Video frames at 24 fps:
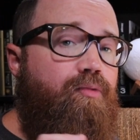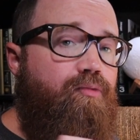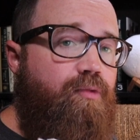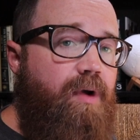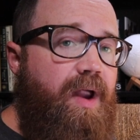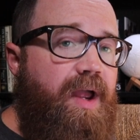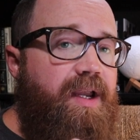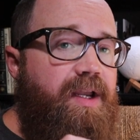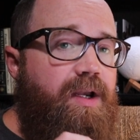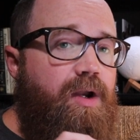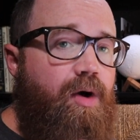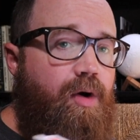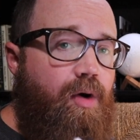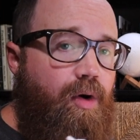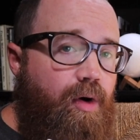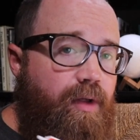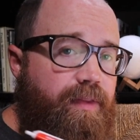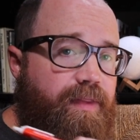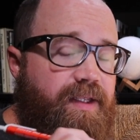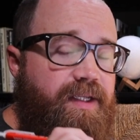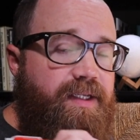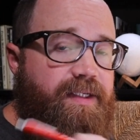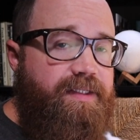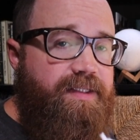write
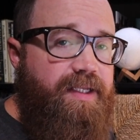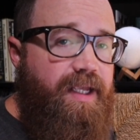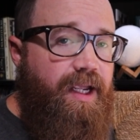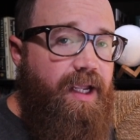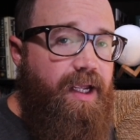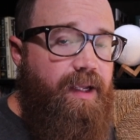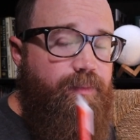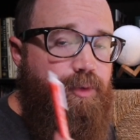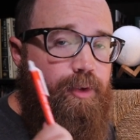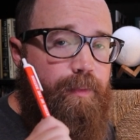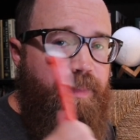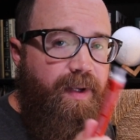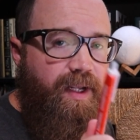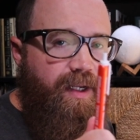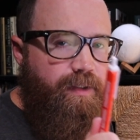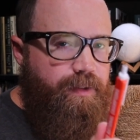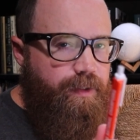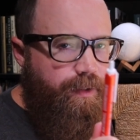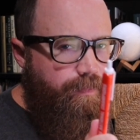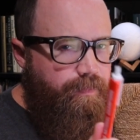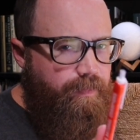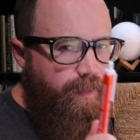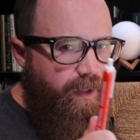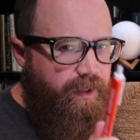on the exam. You paid
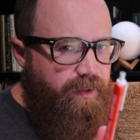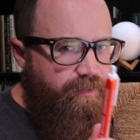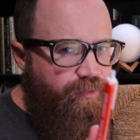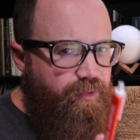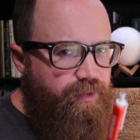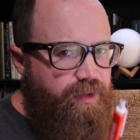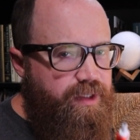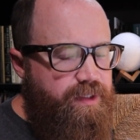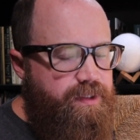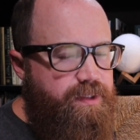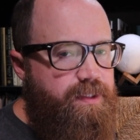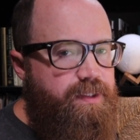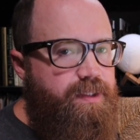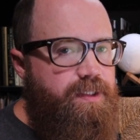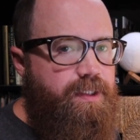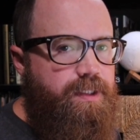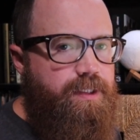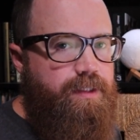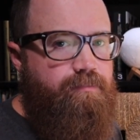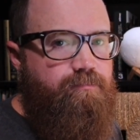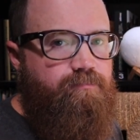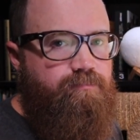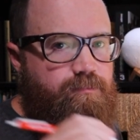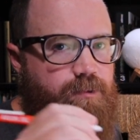good money for this
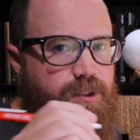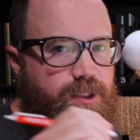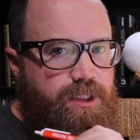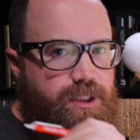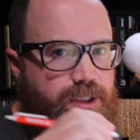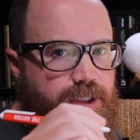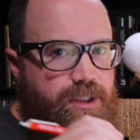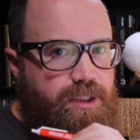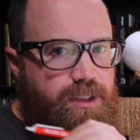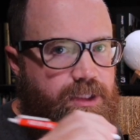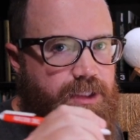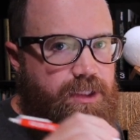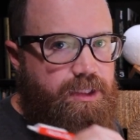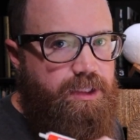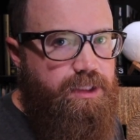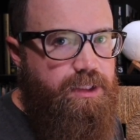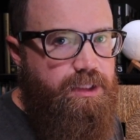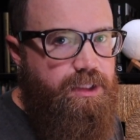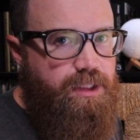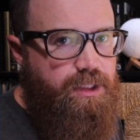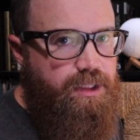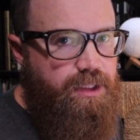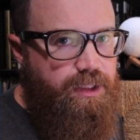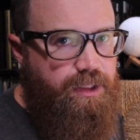exam, write on the
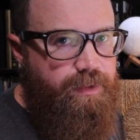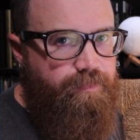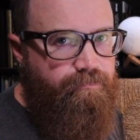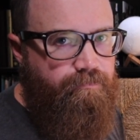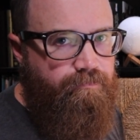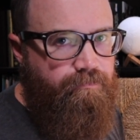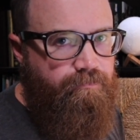exam.